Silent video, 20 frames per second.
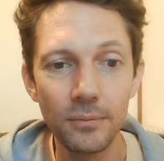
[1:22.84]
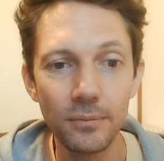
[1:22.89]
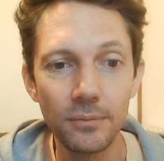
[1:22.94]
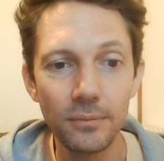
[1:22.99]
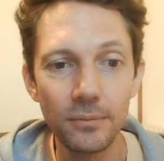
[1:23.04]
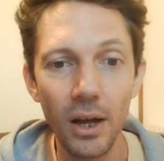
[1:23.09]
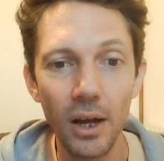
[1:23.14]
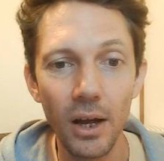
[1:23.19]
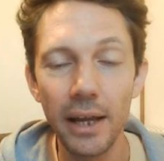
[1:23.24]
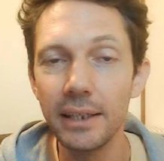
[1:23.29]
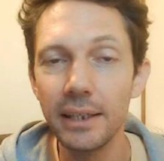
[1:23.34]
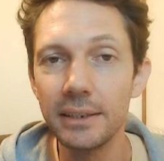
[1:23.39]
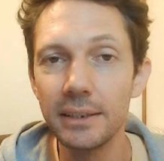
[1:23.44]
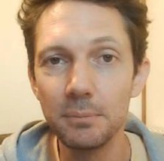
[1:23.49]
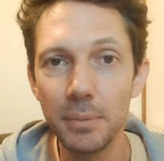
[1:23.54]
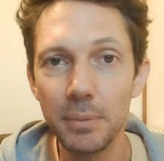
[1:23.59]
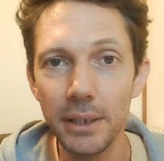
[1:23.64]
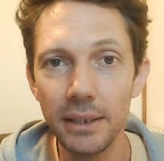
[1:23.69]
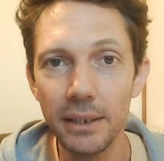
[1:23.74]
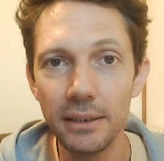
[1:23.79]

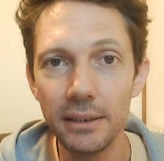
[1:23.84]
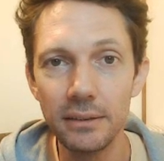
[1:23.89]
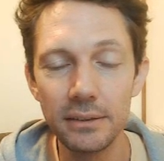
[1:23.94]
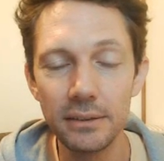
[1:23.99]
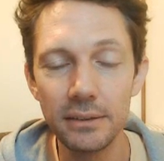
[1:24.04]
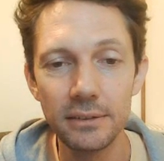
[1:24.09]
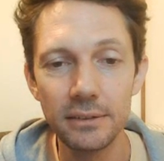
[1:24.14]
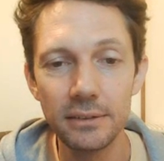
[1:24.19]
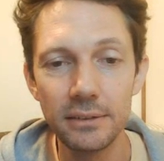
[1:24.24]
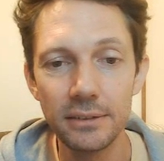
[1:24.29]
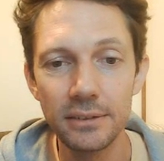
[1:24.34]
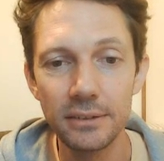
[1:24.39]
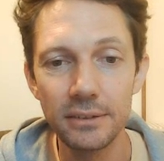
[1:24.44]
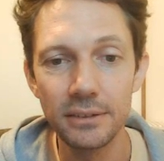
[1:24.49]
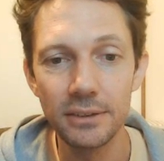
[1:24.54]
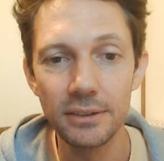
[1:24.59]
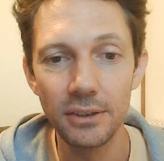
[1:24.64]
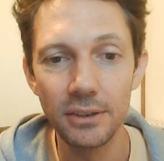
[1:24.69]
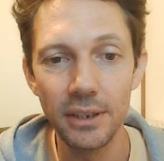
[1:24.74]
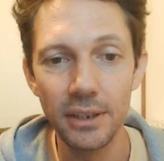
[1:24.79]
ISPs.
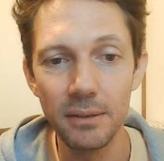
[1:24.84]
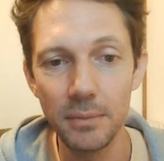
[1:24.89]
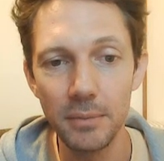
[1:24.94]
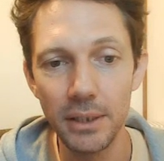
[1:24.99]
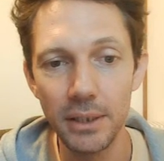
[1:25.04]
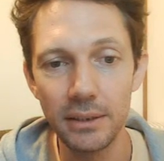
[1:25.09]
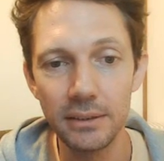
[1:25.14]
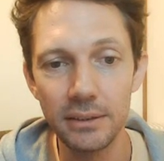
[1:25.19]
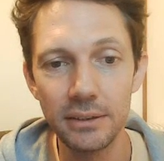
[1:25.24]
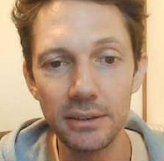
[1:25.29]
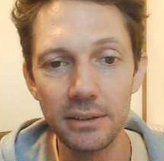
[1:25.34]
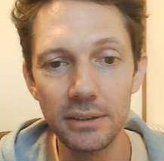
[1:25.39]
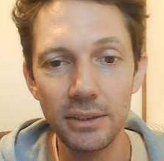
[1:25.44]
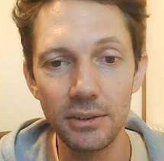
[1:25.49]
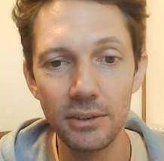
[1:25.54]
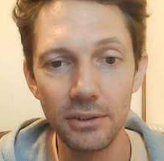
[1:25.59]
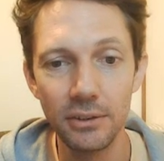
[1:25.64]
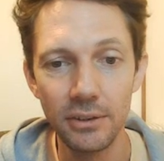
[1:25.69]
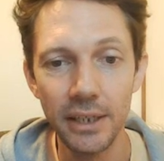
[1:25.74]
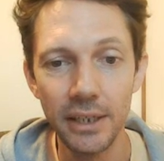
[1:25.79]
So that means,
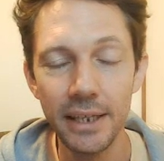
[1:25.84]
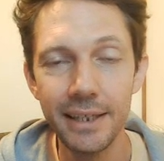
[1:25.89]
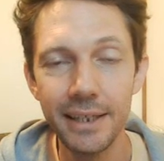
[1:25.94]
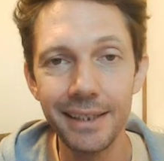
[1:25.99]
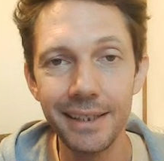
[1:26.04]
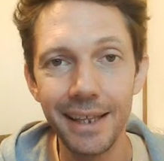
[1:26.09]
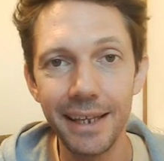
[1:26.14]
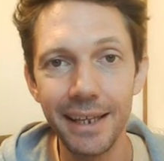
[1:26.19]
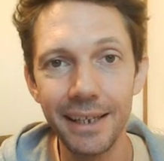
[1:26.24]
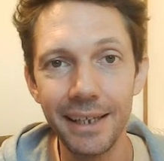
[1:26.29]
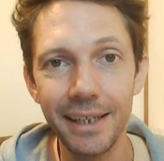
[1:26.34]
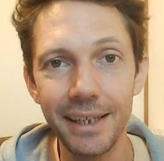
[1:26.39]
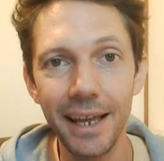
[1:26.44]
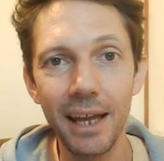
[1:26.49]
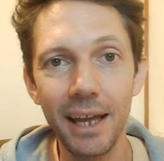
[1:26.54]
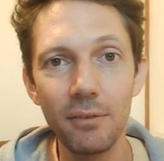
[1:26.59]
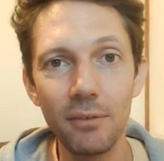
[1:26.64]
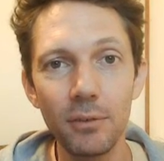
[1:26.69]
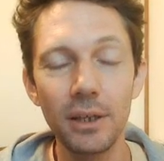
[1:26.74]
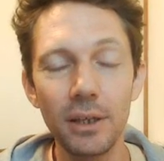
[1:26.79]
they
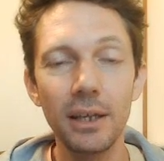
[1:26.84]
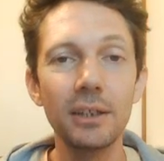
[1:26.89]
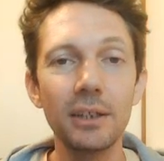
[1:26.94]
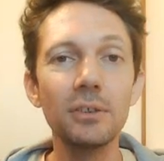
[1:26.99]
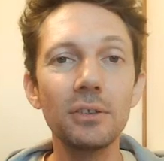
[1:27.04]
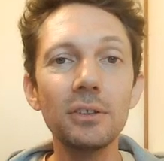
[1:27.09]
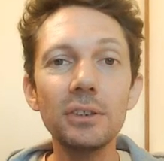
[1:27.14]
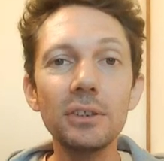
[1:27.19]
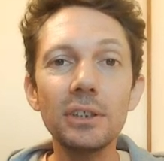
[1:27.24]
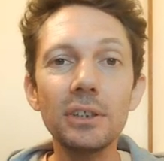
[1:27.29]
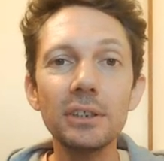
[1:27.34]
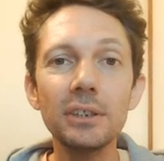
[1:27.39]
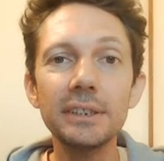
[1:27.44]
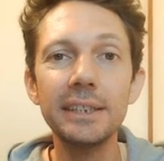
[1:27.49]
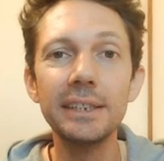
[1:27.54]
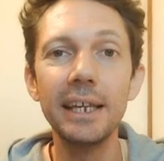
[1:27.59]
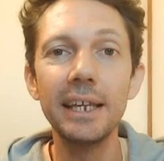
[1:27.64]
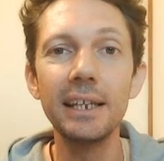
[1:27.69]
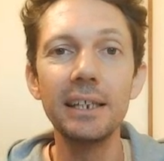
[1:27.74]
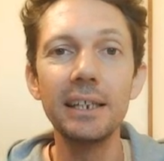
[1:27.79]
have a good
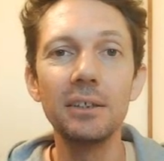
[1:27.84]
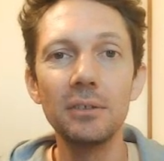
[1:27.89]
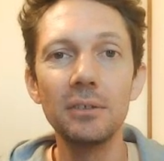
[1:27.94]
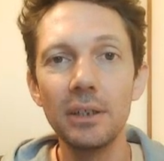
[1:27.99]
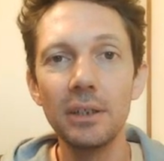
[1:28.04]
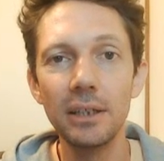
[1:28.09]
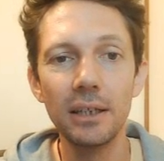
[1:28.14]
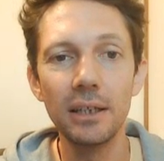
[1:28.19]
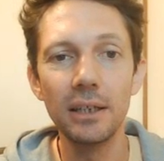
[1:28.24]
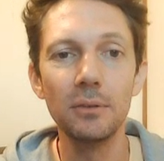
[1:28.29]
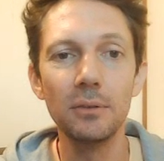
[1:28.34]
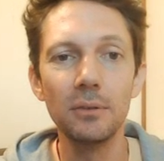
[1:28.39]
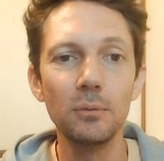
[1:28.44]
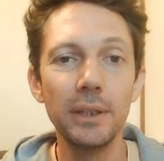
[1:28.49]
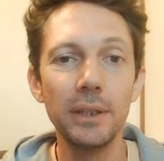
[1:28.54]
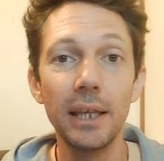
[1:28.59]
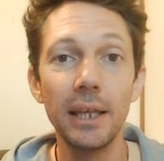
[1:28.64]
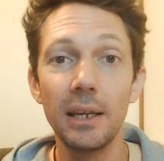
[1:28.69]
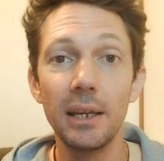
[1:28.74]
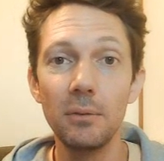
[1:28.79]
standing
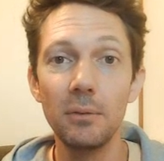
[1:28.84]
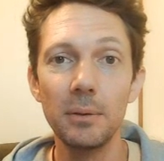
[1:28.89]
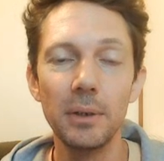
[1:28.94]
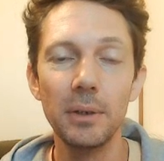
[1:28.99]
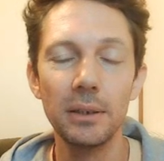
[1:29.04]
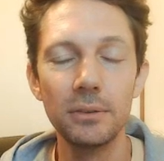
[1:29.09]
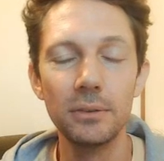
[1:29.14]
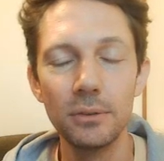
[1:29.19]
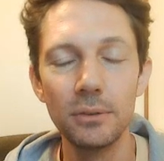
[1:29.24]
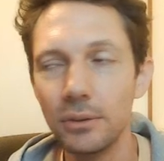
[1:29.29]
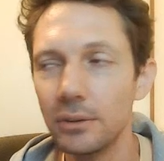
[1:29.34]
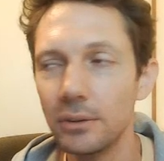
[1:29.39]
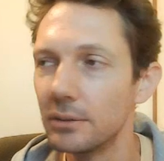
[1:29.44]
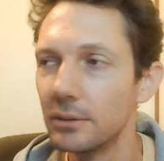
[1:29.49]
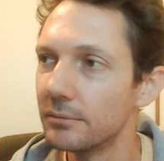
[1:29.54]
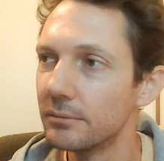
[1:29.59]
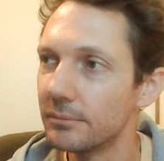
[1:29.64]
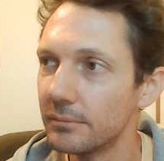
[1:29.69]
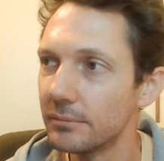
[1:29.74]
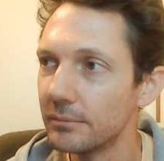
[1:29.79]
with Aweber, or
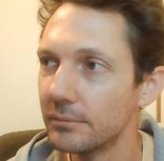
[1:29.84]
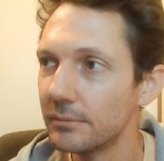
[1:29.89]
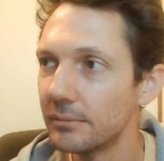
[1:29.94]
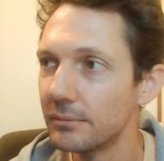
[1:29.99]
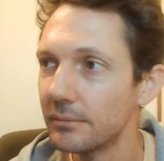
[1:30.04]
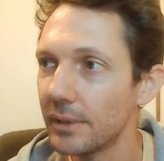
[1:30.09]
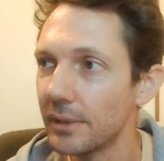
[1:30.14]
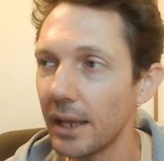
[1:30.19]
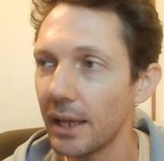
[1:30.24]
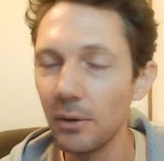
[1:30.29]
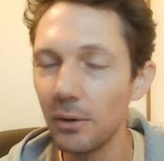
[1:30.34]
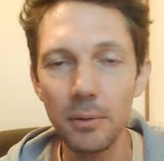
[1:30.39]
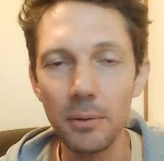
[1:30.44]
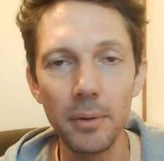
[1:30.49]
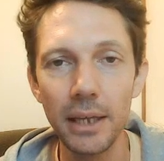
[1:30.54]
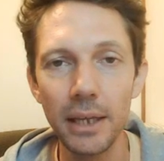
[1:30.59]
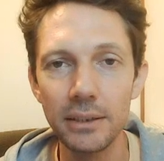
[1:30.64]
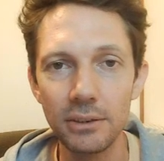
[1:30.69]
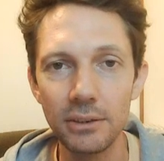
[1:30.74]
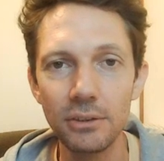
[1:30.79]
Aweber
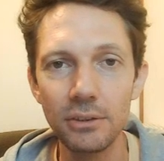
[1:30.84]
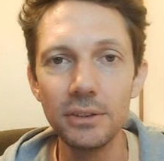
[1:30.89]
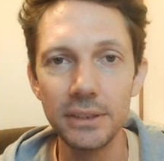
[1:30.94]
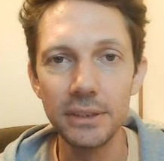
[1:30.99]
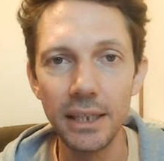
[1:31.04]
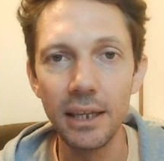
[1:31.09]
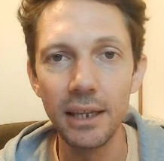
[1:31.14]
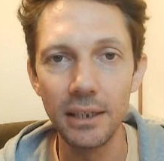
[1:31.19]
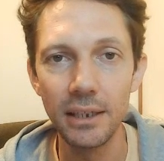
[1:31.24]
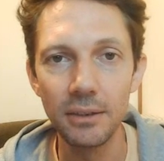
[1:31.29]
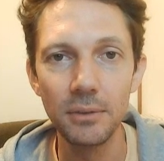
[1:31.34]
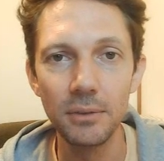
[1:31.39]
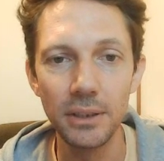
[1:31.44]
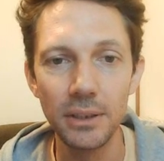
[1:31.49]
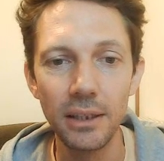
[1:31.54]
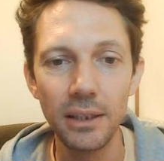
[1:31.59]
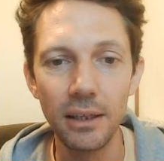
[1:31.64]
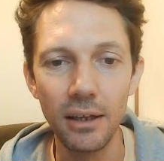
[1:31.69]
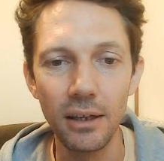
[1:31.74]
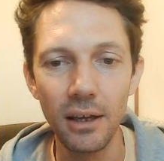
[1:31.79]
has a good standing with
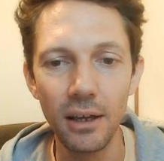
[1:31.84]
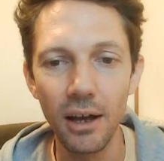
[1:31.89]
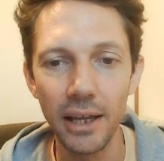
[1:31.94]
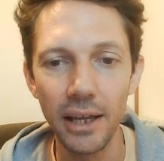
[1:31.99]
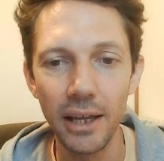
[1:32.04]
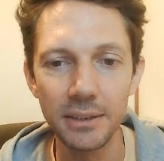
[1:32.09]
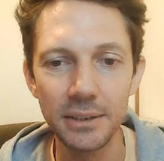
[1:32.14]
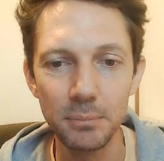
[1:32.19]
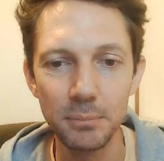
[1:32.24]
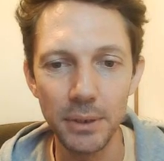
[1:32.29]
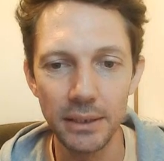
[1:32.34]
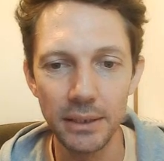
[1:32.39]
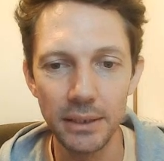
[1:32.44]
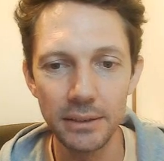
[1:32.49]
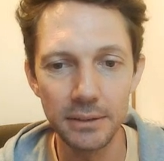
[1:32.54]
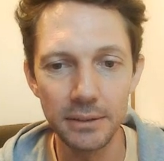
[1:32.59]
ISPs.